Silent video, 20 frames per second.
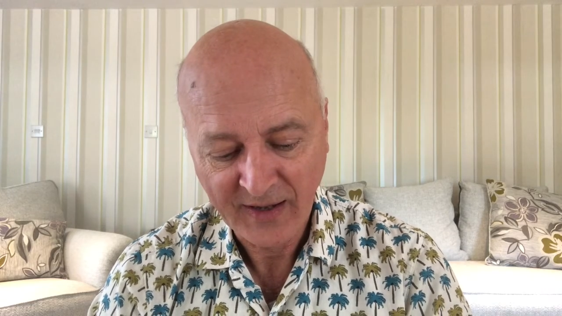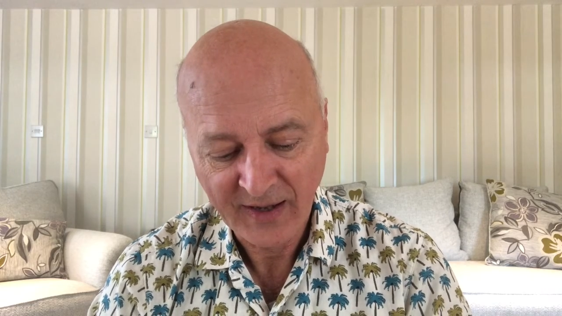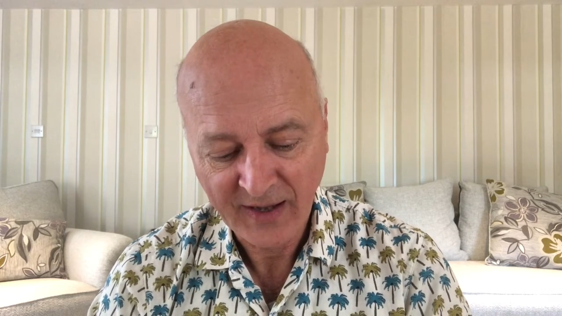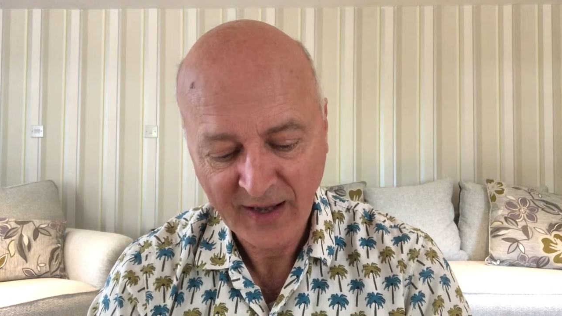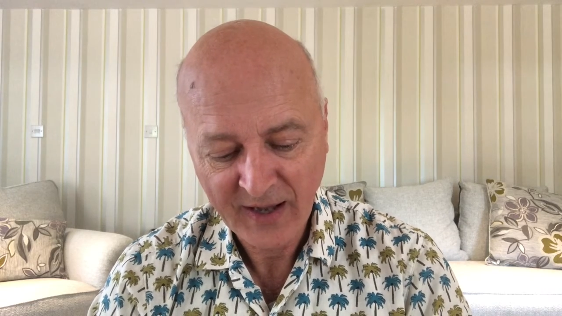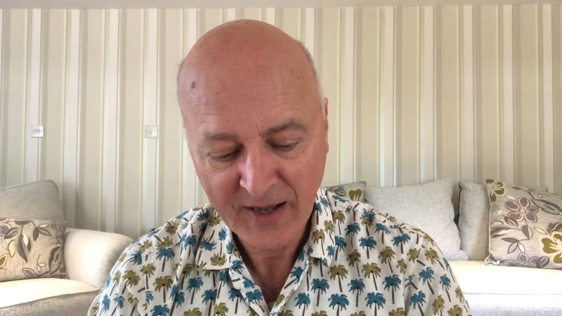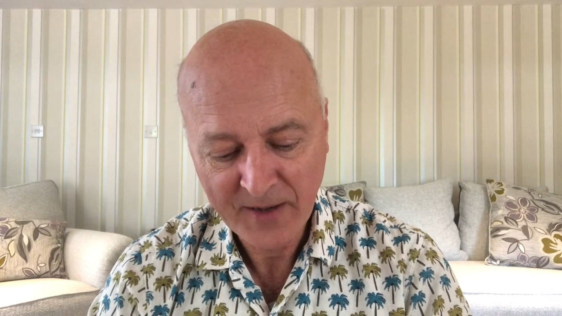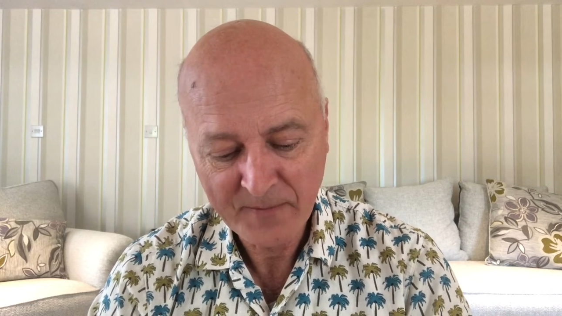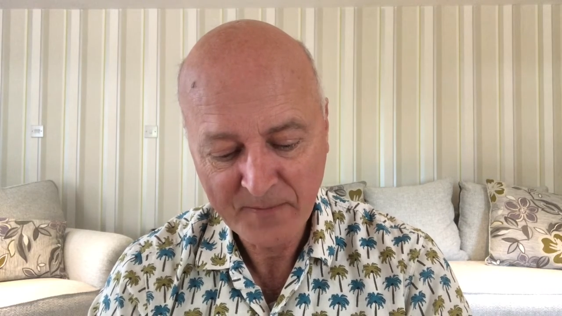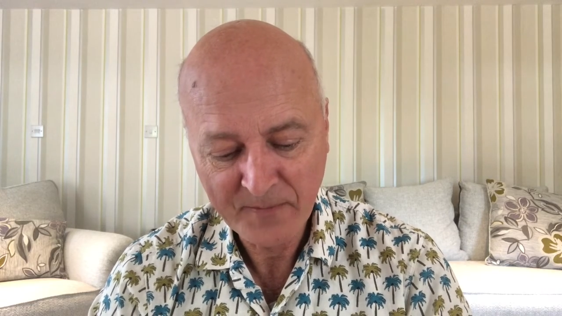
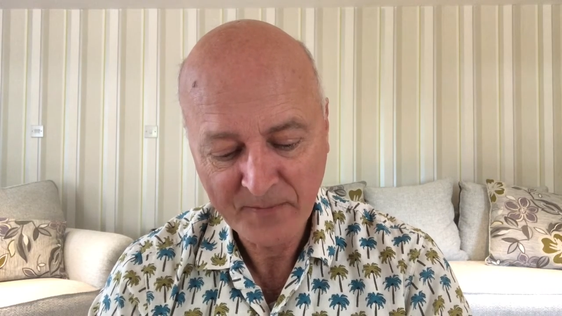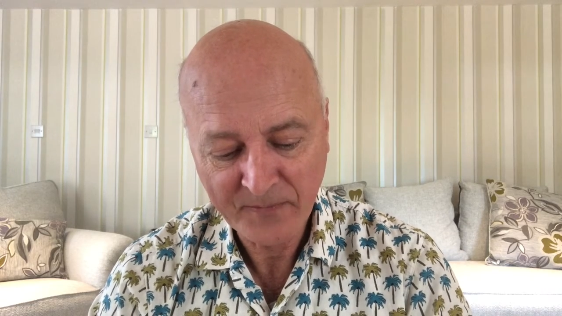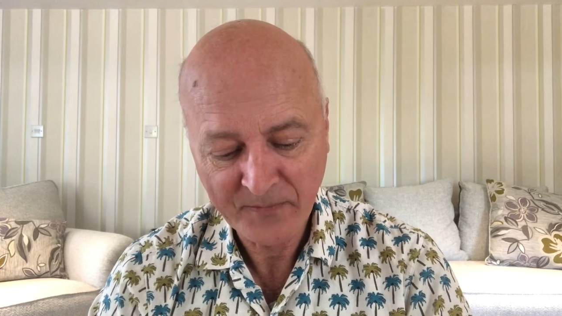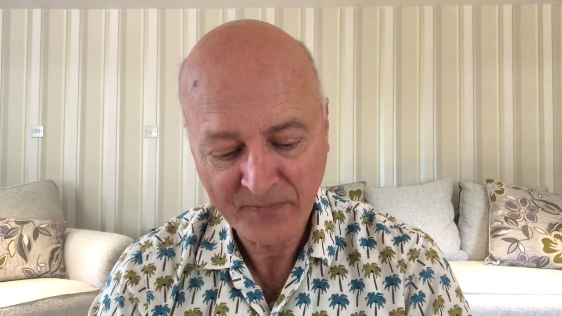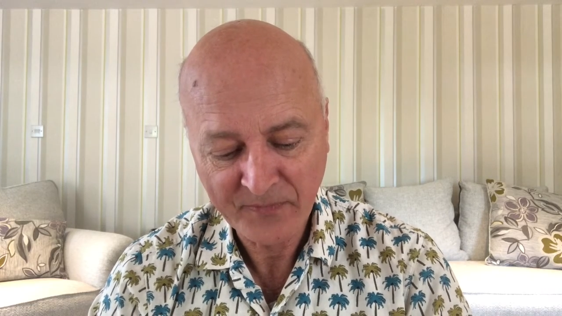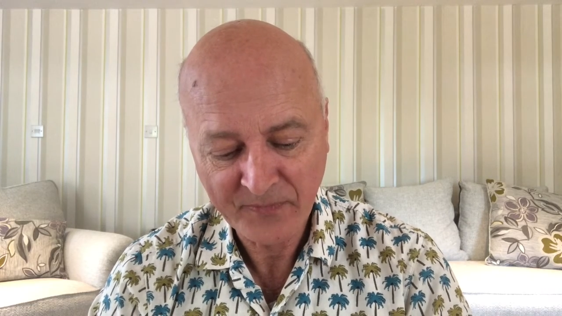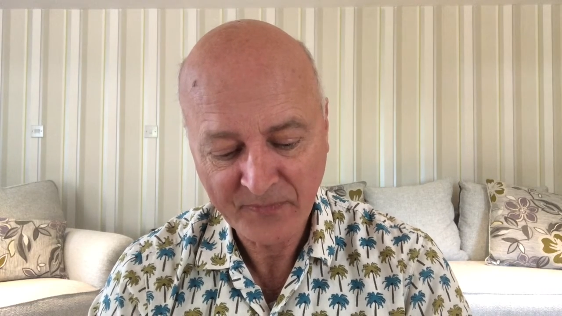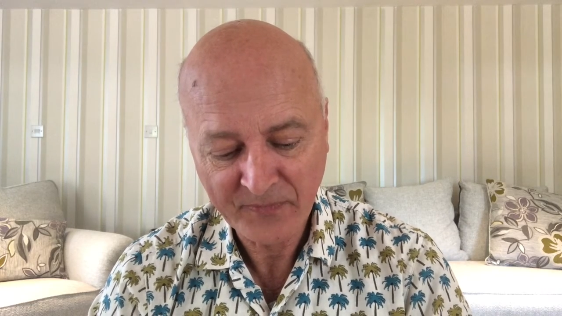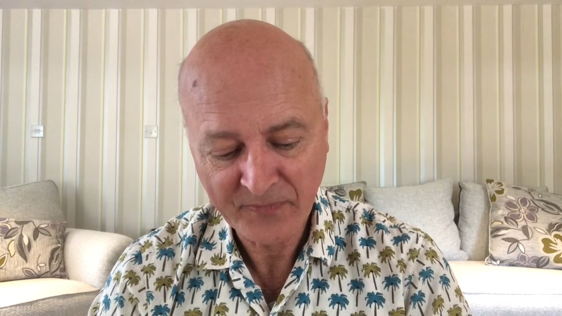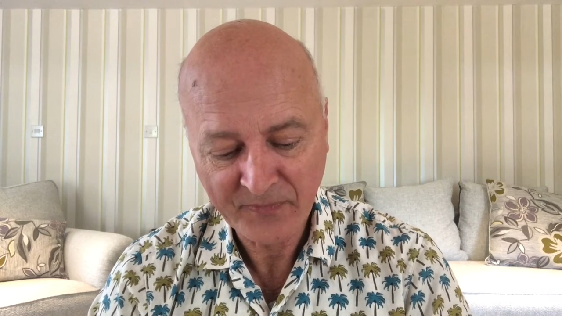Um,
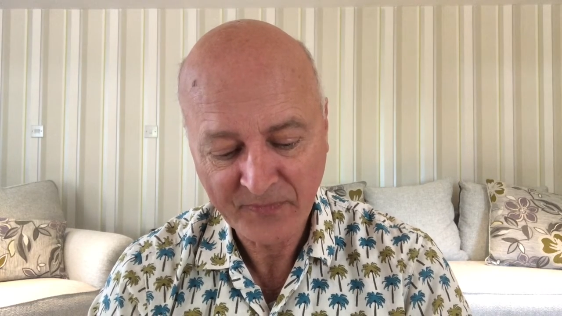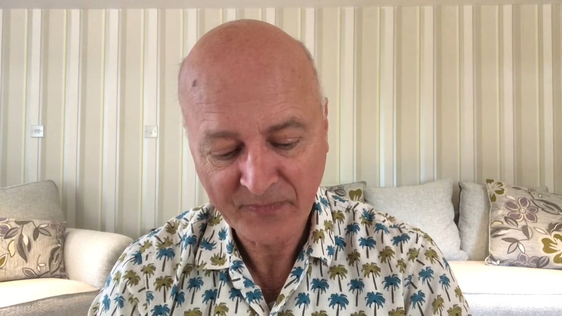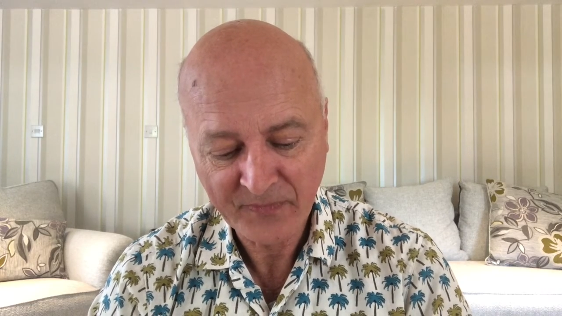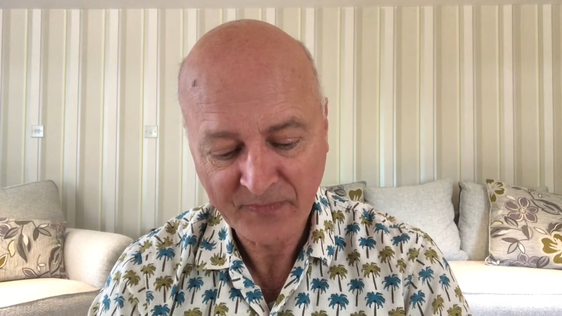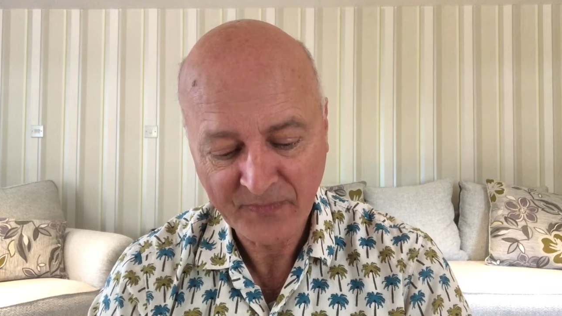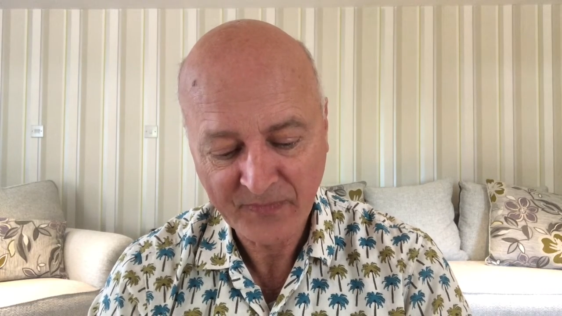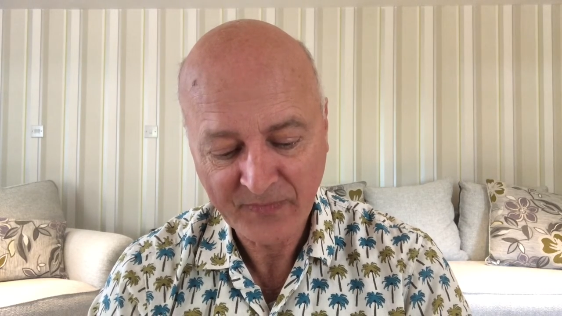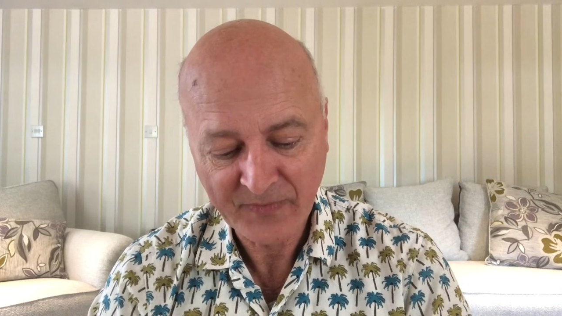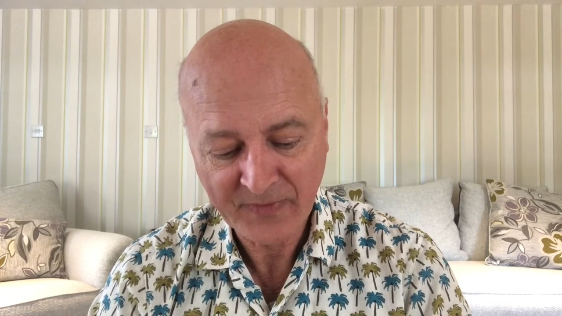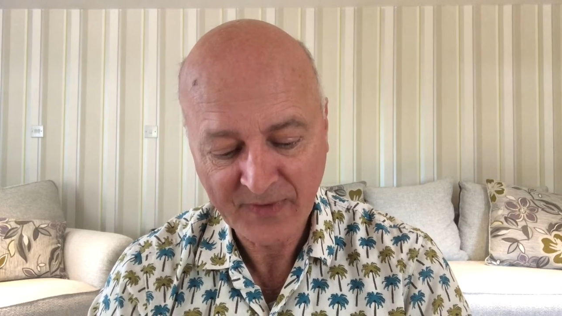
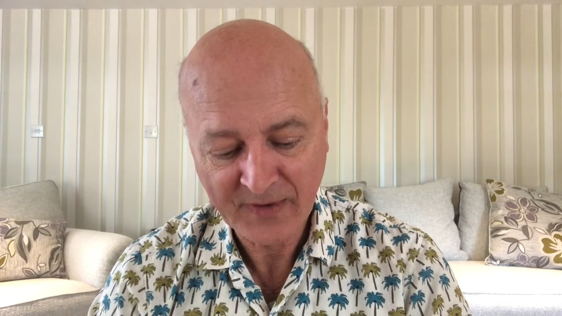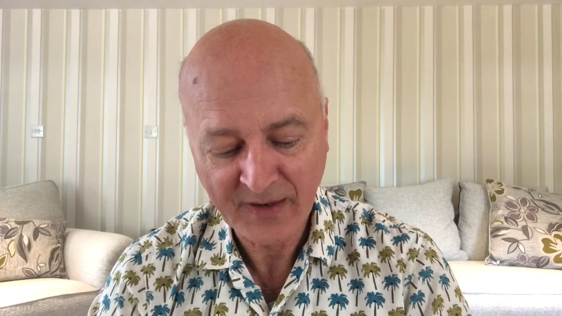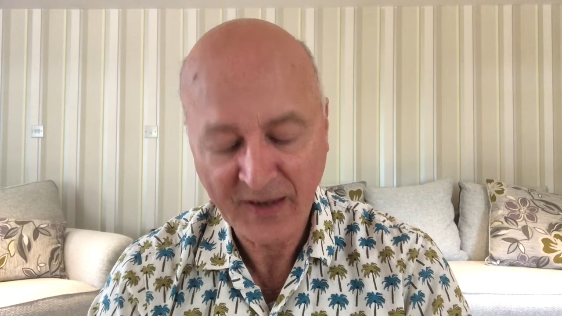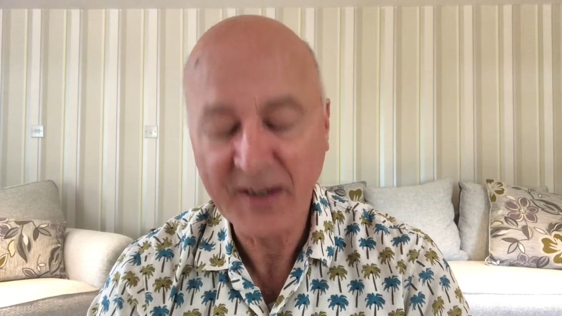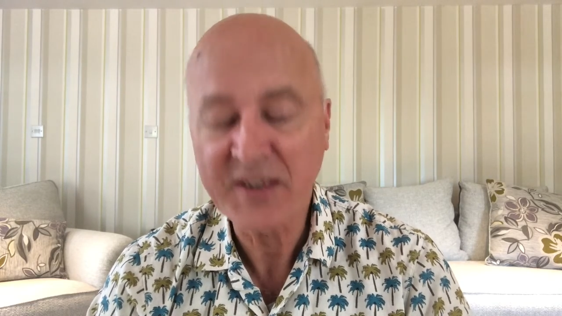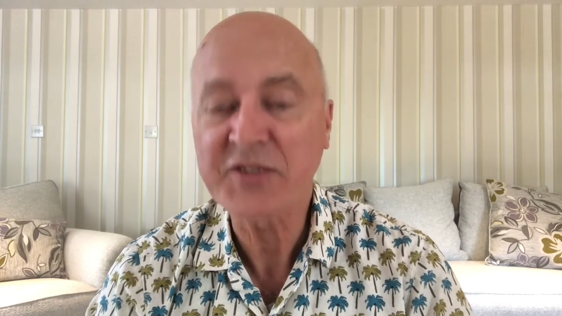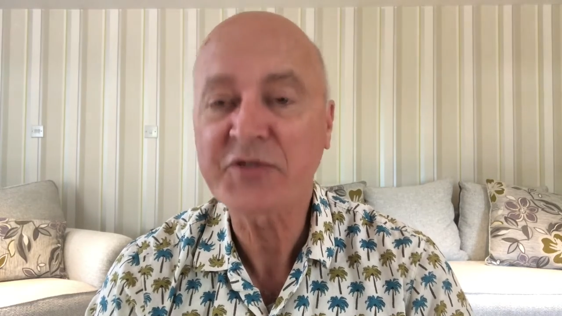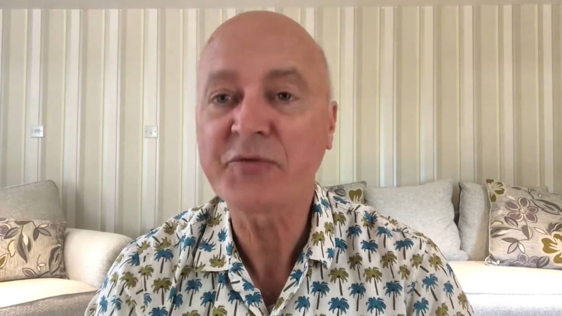and